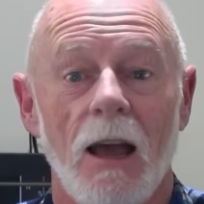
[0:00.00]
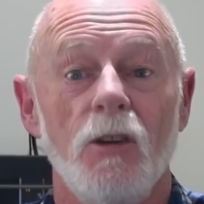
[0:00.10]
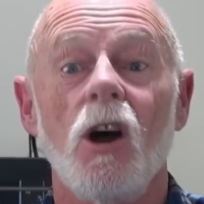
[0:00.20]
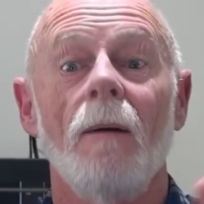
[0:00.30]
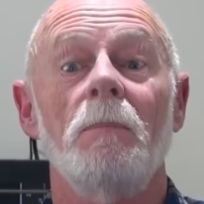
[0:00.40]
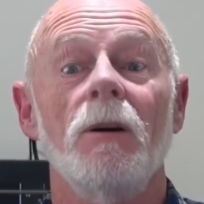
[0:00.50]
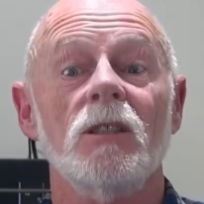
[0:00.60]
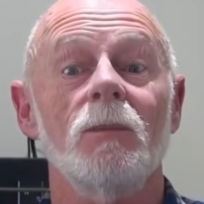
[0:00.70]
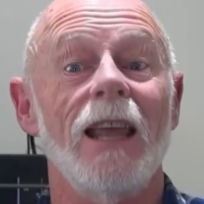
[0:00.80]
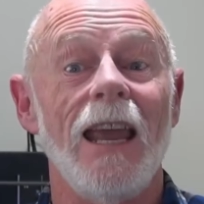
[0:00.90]
Not
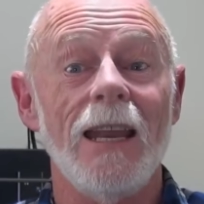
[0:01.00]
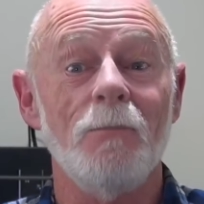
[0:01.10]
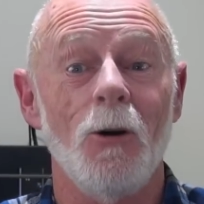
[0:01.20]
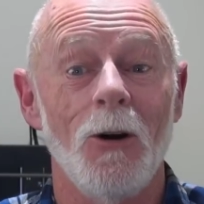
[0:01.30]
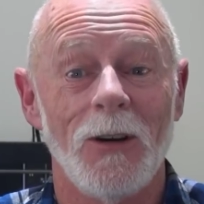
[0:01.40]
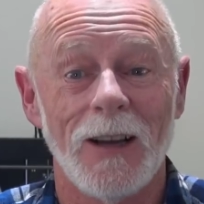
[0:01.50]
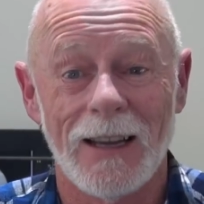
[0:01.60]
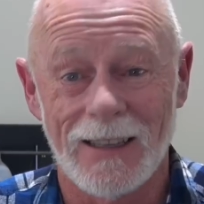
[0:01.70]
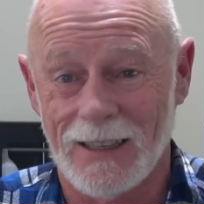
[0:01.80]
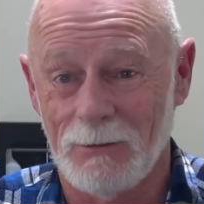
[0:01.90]
possible anymore
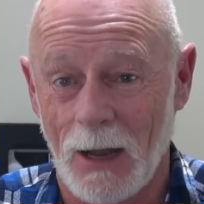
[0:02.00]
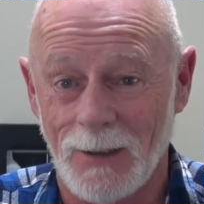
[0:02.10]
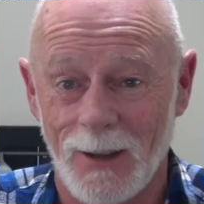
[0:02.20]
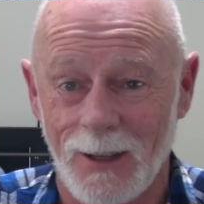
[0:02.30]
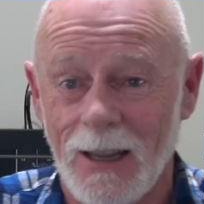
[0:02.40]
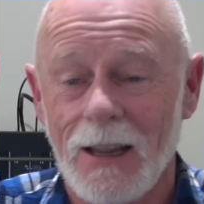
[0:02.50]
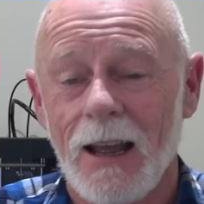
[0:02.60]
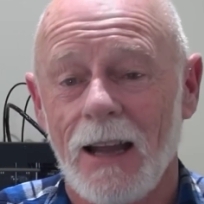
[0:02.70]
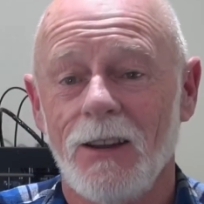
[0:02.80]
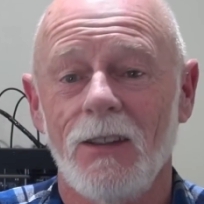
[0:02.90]
under
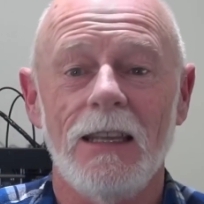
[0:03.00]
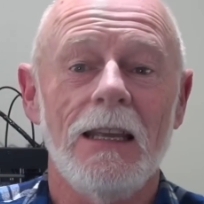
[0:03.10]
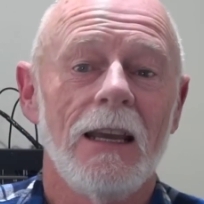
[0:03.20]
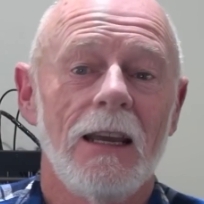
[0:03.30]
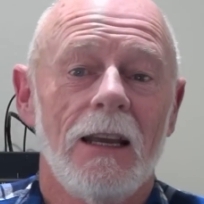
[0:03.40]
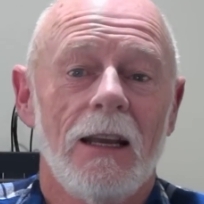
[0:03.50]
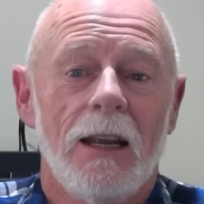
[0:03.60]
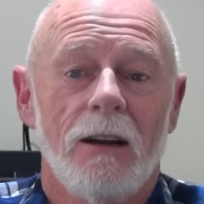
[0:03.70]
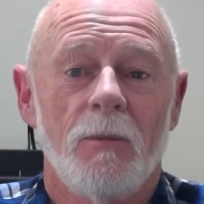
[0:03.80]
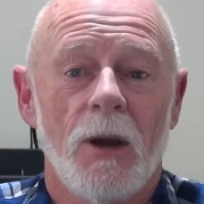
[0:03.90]
the
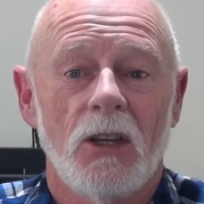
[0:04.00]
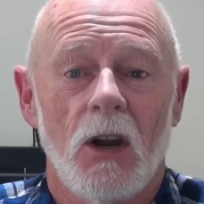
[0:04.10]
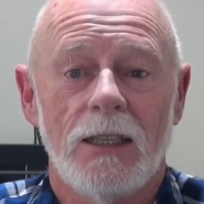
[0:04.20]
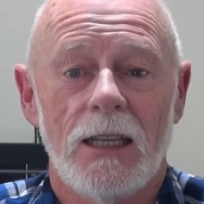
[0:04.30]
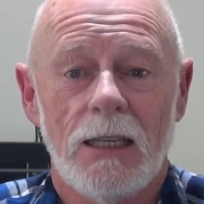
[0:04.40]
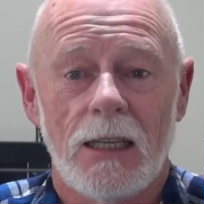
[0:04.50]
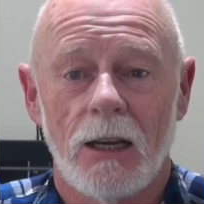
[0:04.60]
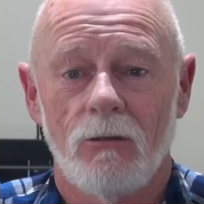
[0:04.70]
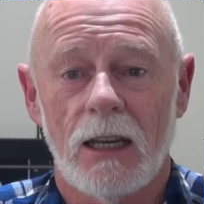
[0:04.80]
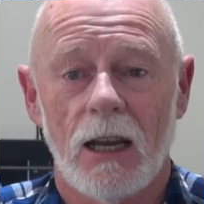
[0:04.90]
remote ID
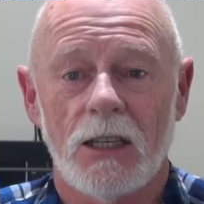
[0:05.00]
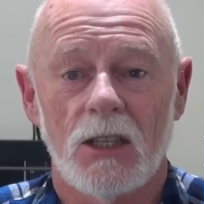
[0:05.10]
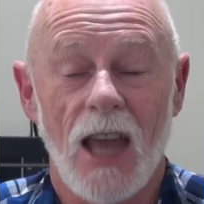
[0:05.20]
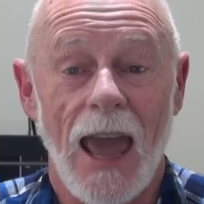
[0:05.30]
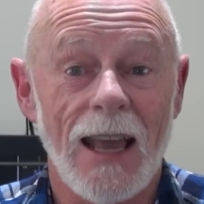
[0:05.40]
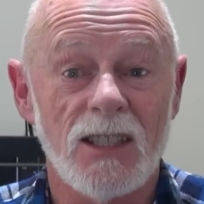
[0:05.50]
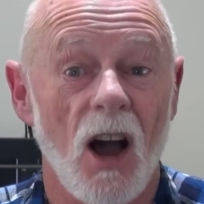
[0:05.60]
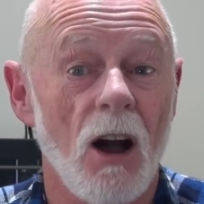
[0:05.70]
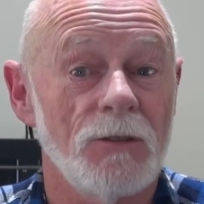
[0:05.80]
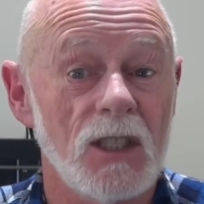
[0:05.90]
regulations as
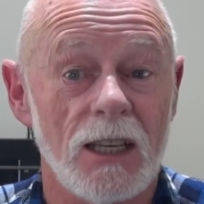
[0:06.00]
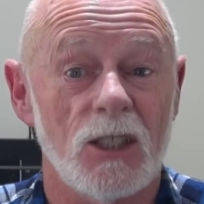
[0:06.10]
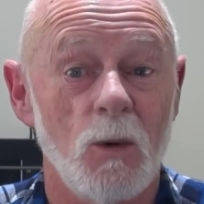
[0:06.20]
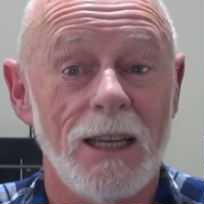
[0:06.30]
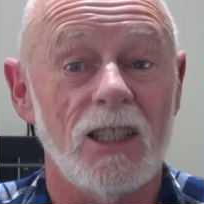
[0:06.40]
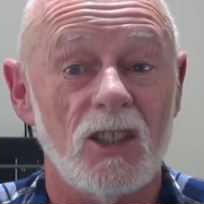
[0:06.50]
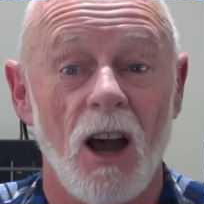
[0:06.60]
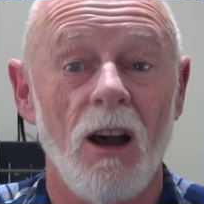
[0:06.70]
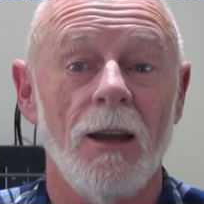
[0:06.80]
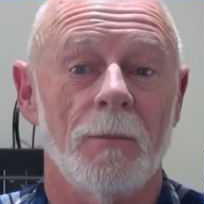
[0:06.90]
of 6 weeks'
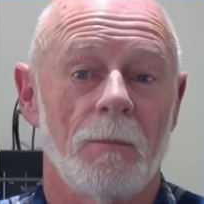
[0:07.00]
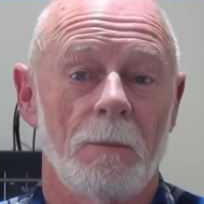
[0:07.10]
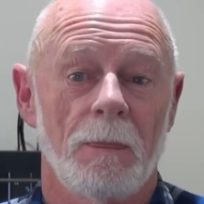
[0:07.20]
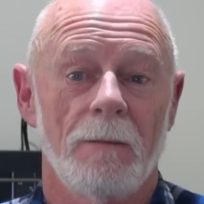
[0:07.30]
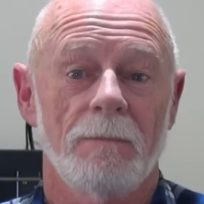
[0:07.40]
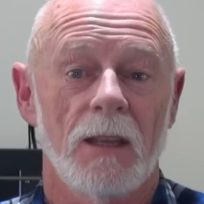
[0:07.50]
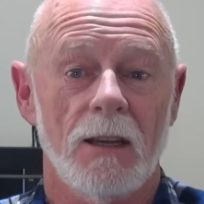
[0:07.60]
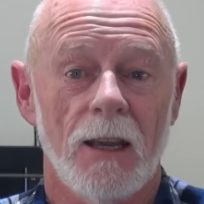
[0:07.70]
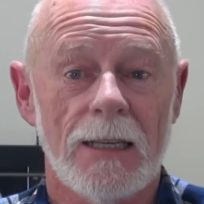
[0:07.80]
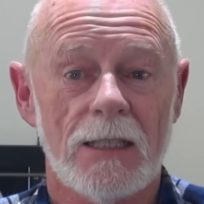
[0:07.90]
time.
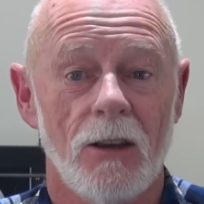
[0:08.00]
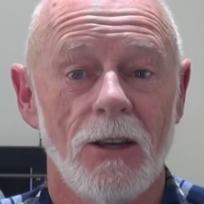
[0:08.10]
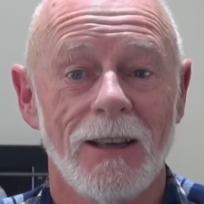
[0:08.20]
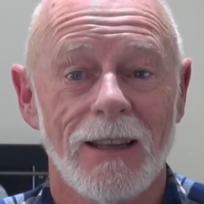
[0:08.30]
Okay, so